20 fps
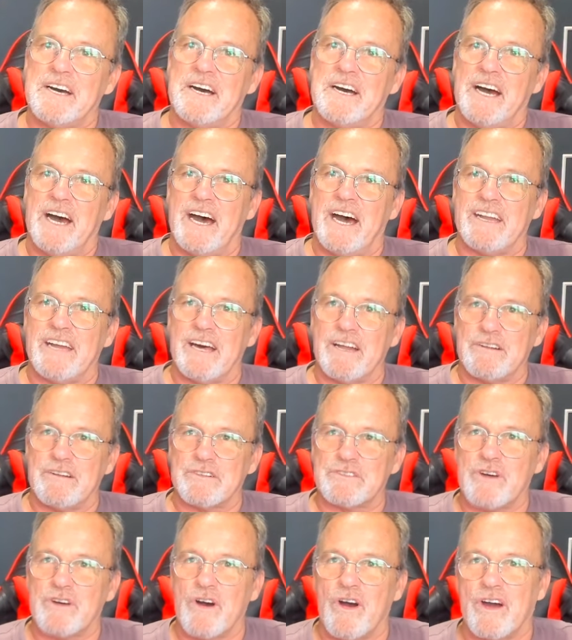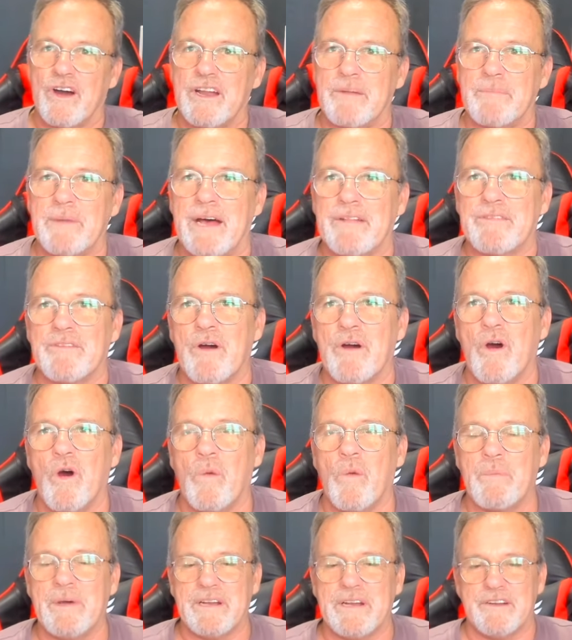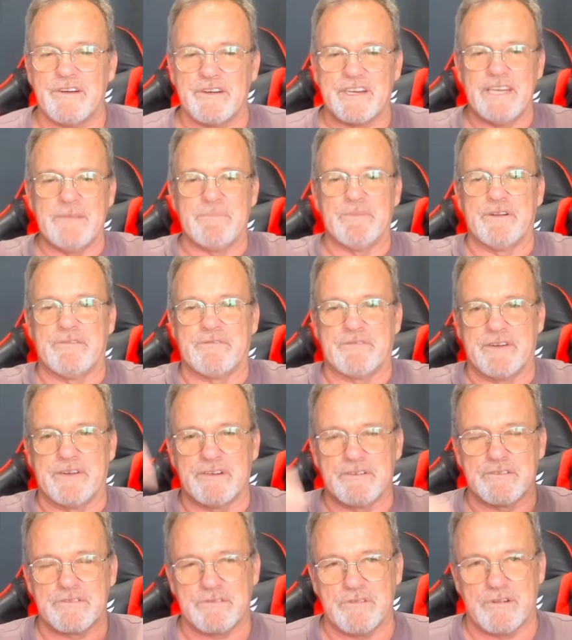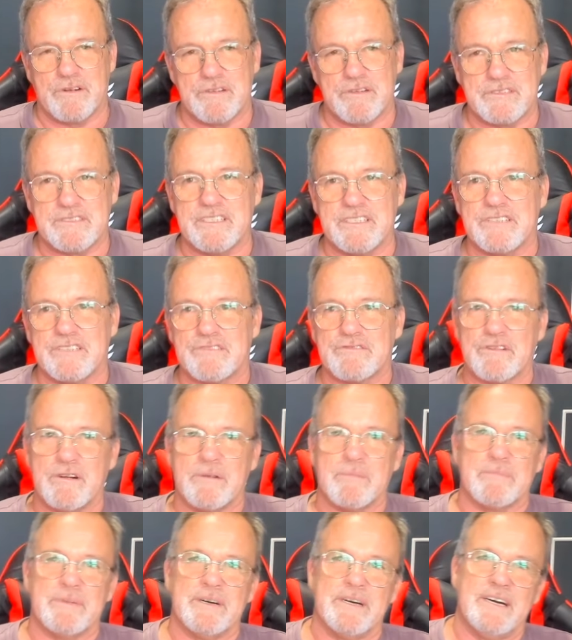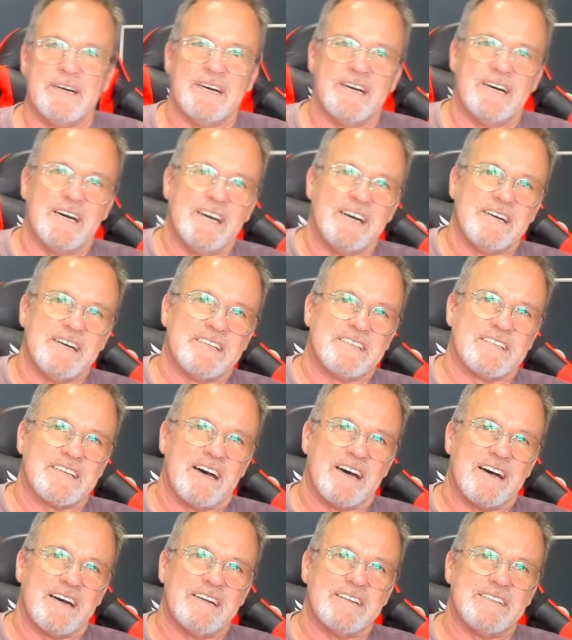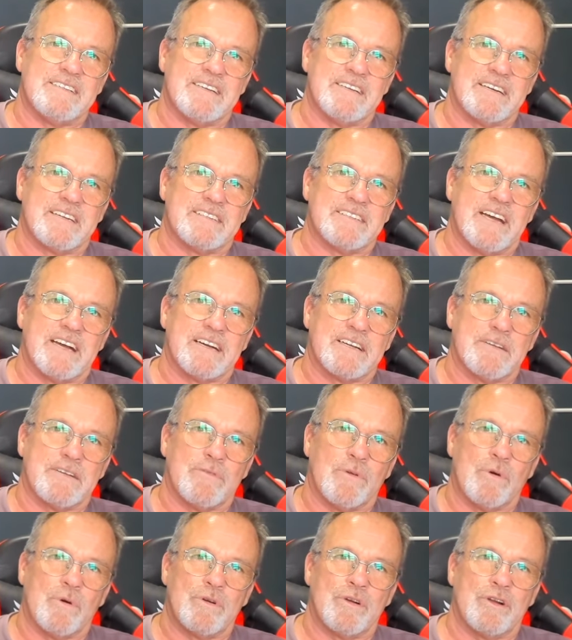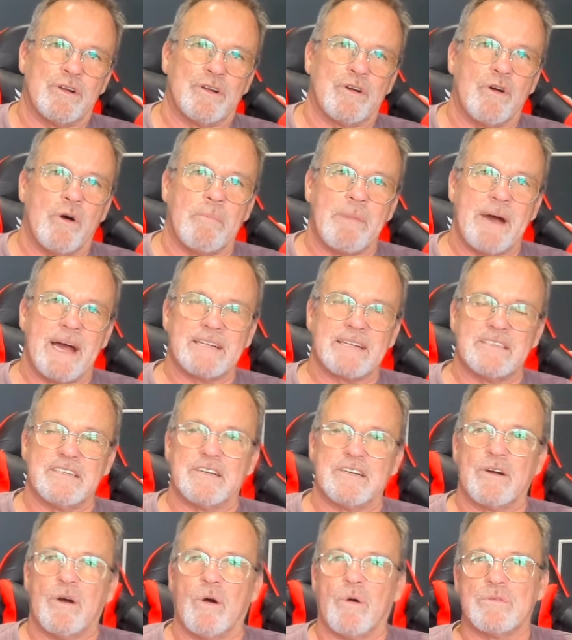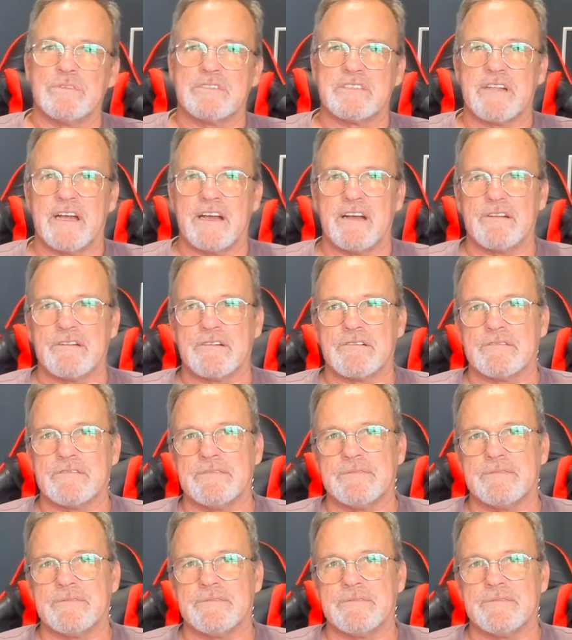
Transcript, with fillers: And now they're talking about the hoping, they're keeping their fingers crossed that Trump signs an executive order to go back to the gold standard.